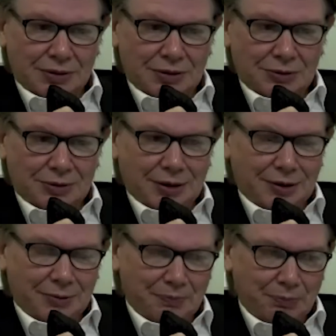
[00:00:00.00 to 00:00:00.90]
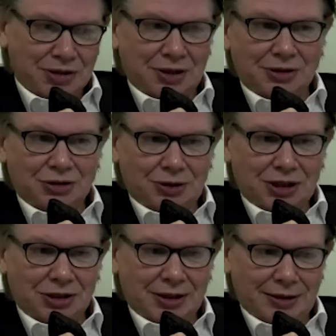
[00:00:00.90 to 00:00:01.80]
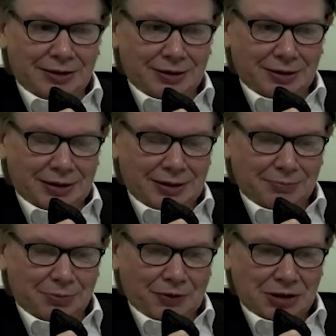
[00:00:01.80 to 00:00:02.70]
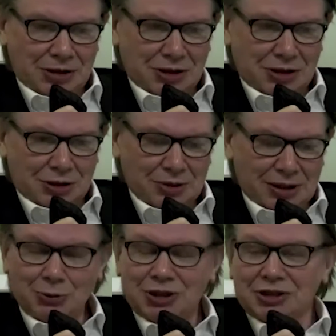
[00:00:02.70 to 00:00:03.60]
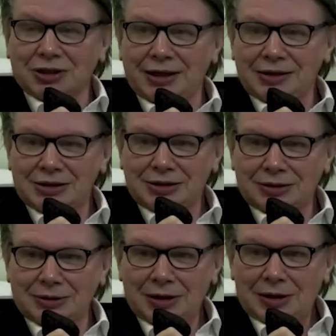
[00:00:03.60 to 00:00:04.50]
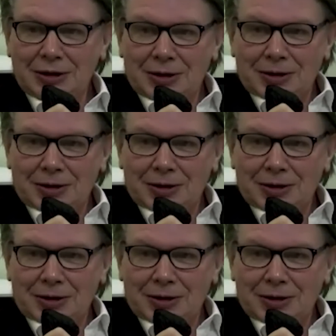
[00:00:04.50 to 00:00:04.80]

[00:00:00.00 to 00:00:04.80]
to President Jody Schneider and Professor Chomsky, I'd just like to